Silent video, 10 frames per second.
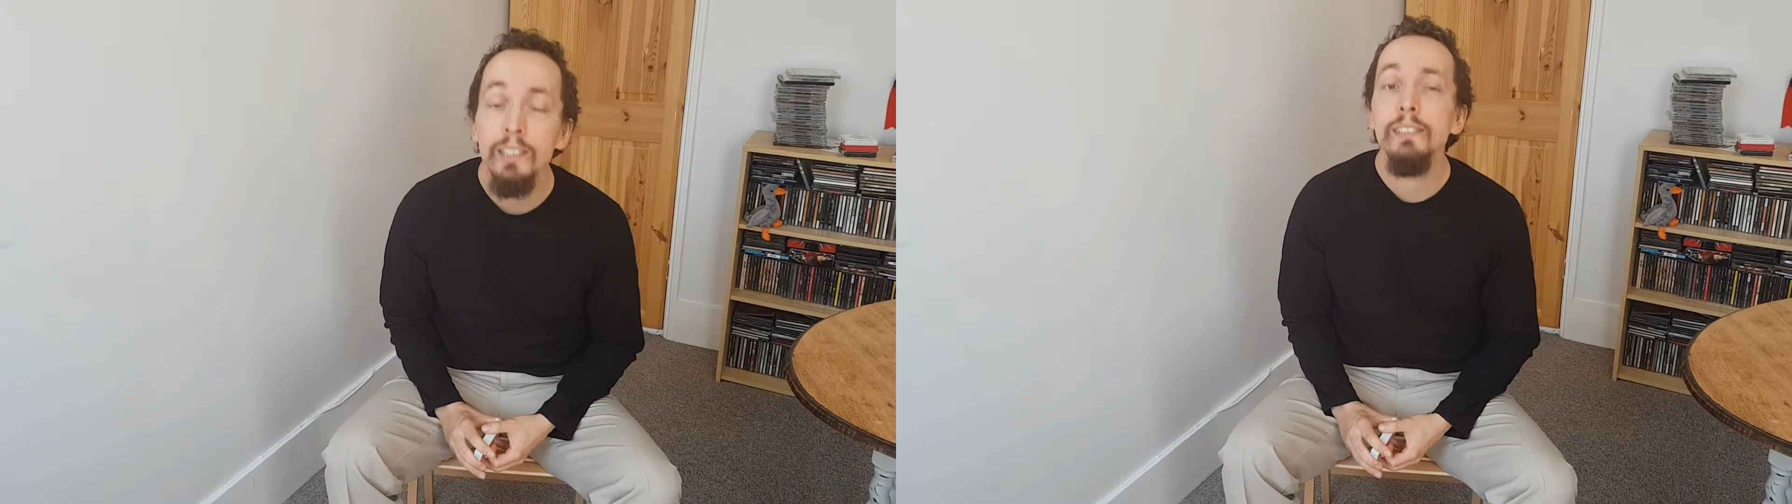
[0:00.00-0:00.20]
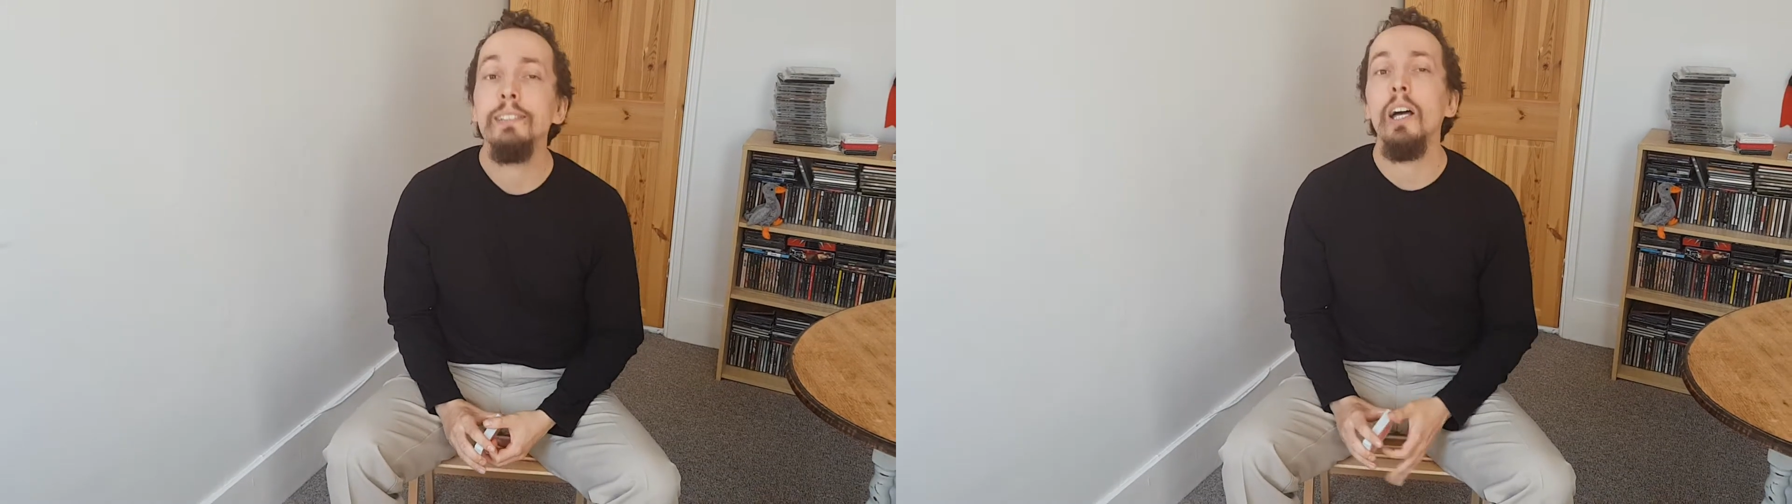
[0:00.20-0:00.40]

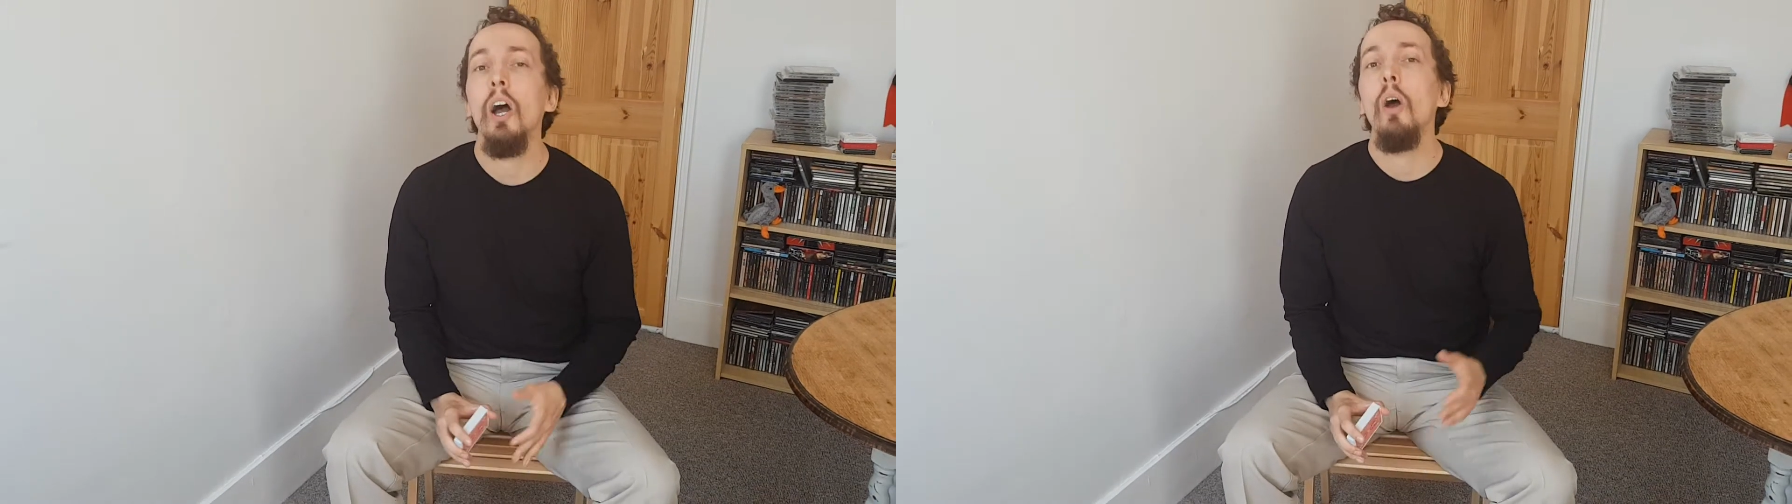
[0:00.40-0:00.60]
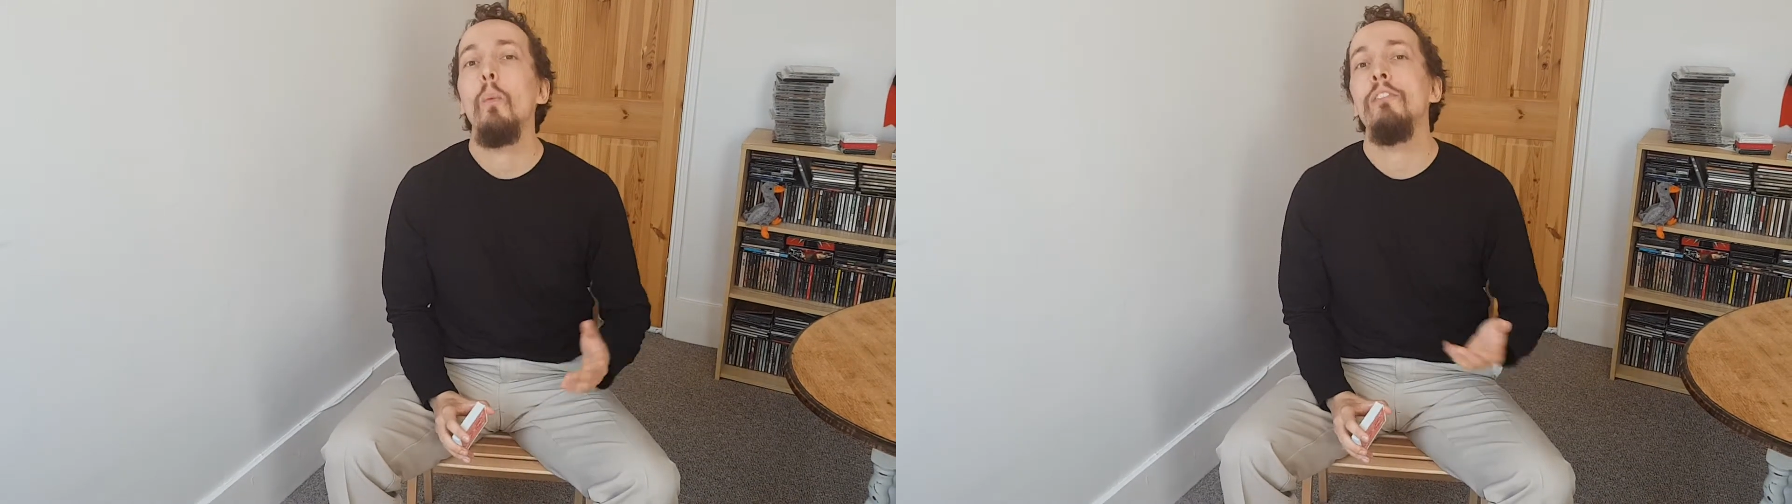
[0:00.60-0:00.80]

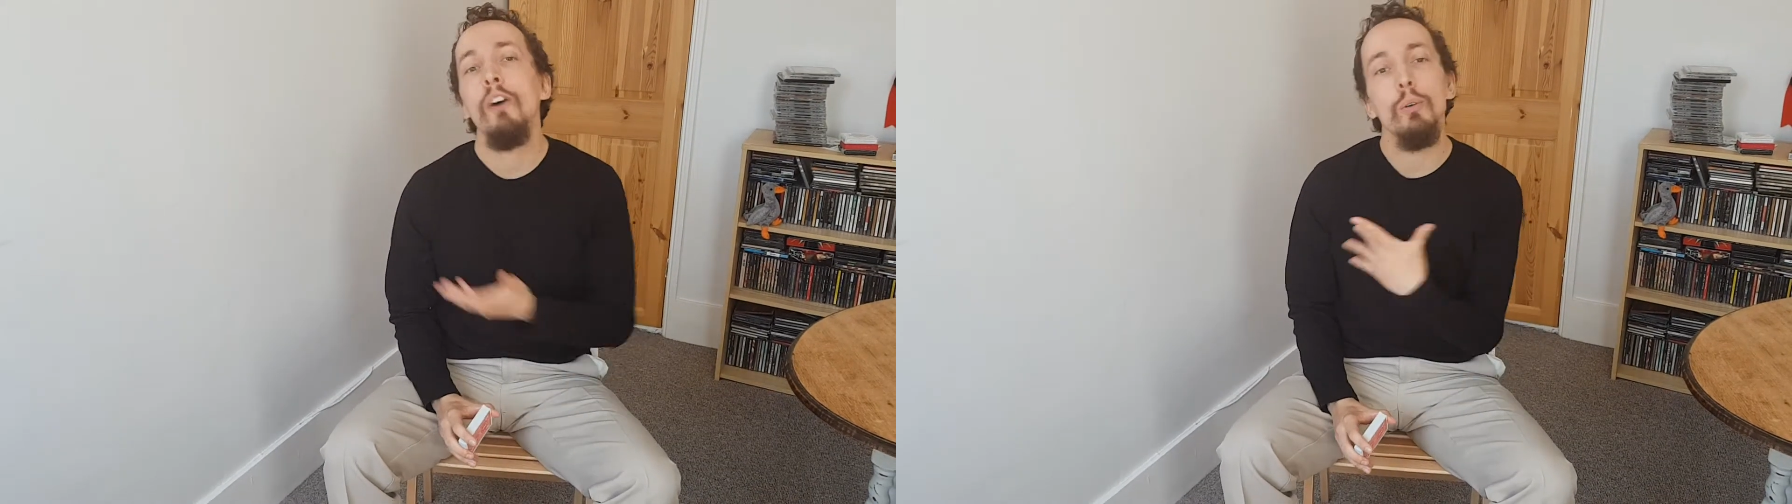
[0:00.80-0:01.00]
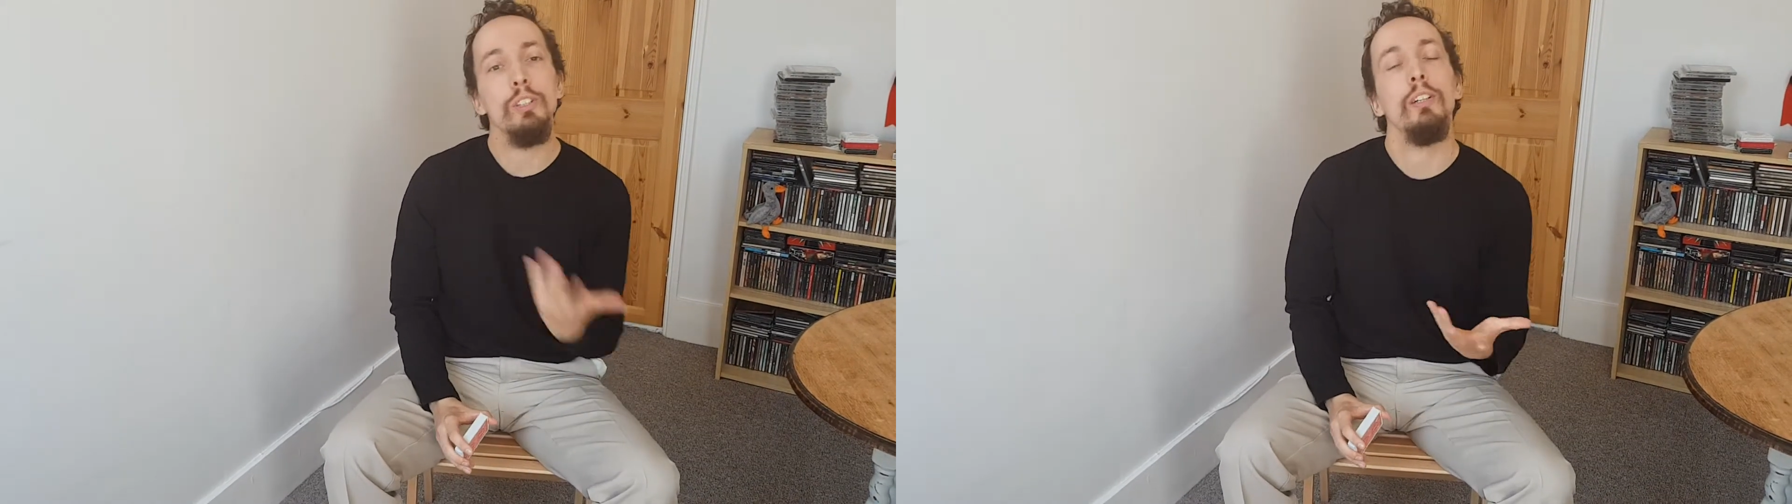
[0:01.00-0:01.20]
So we're
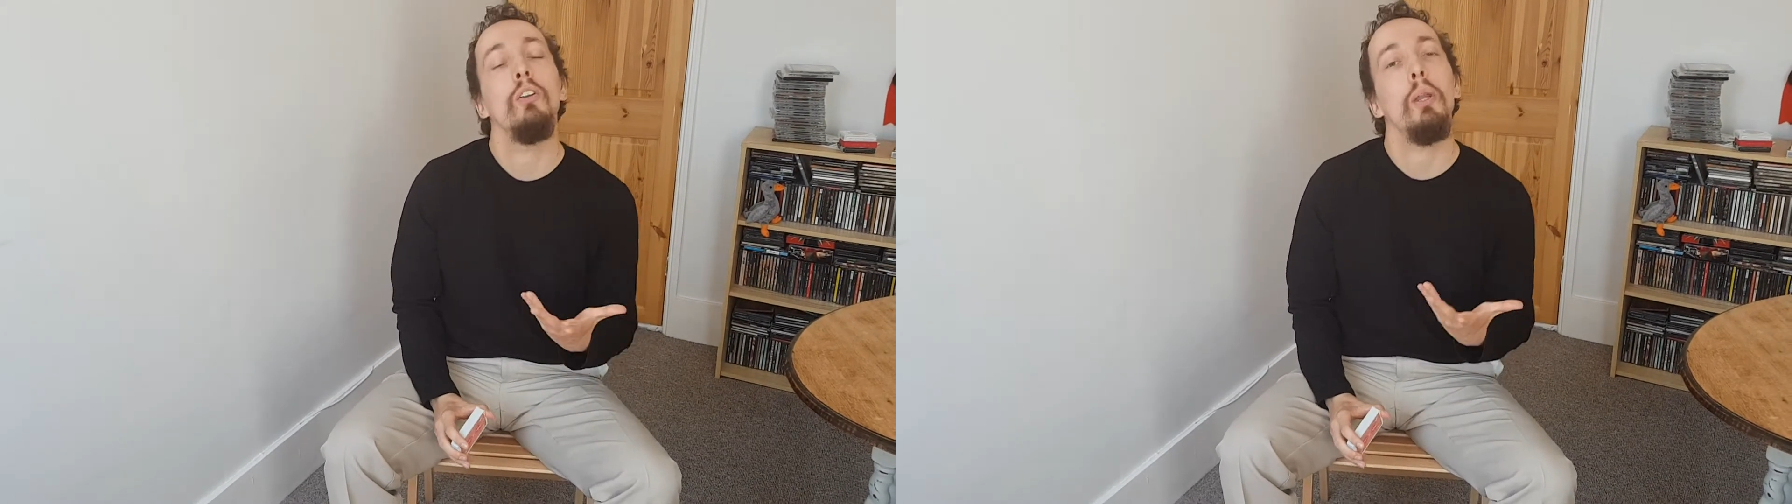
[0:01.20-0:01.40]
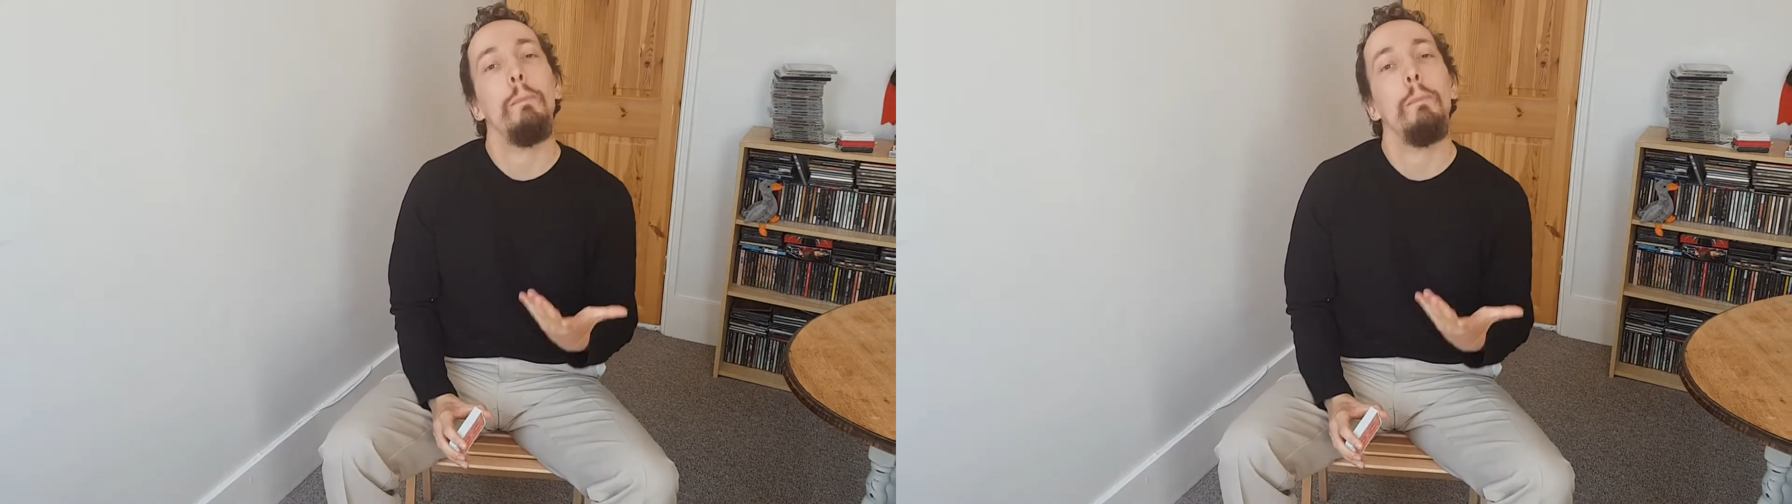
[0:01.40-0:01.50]
focusing on the